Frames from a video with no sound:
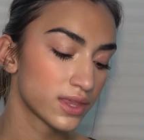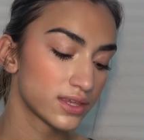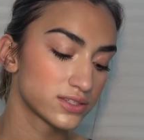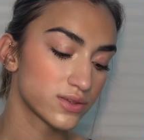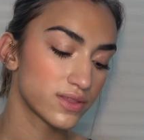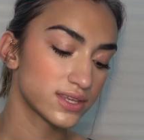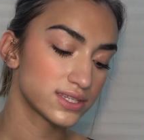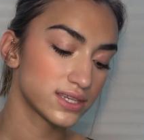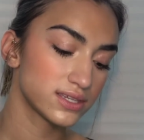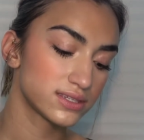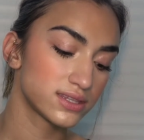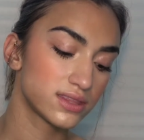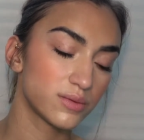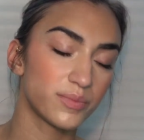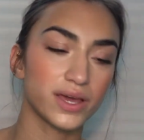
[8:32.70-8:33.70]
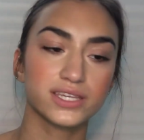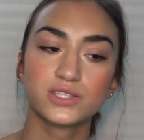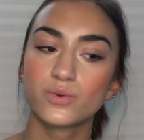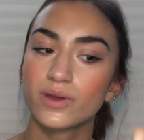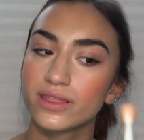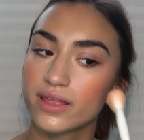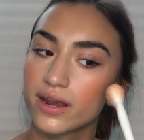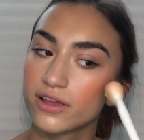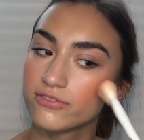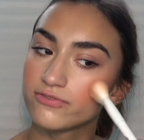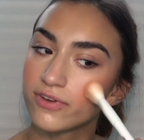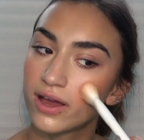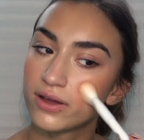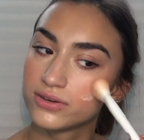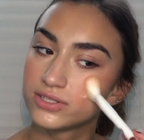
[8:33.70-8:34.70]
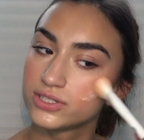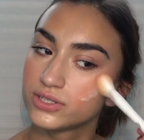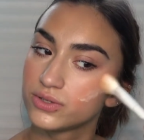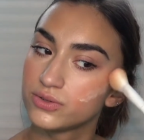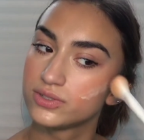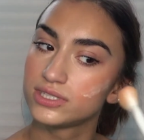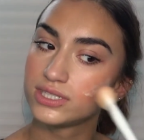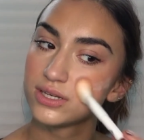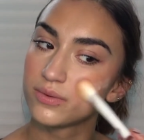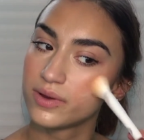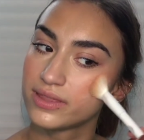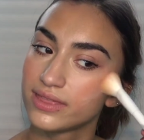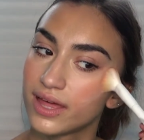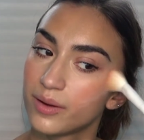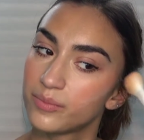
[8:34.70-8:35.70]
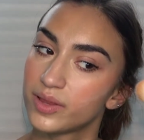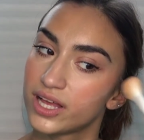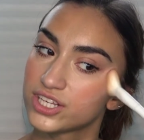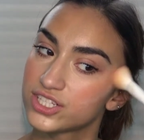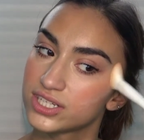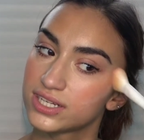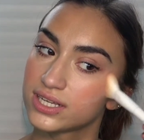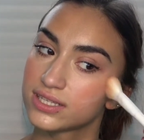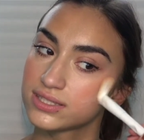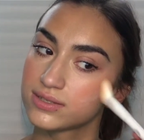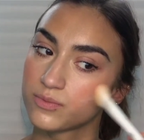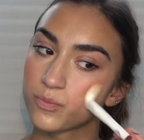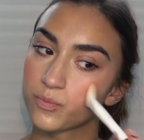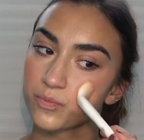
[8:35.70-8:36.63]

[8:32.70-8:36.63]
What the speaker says: So this is the best way that I've found to deal with that blotchiness.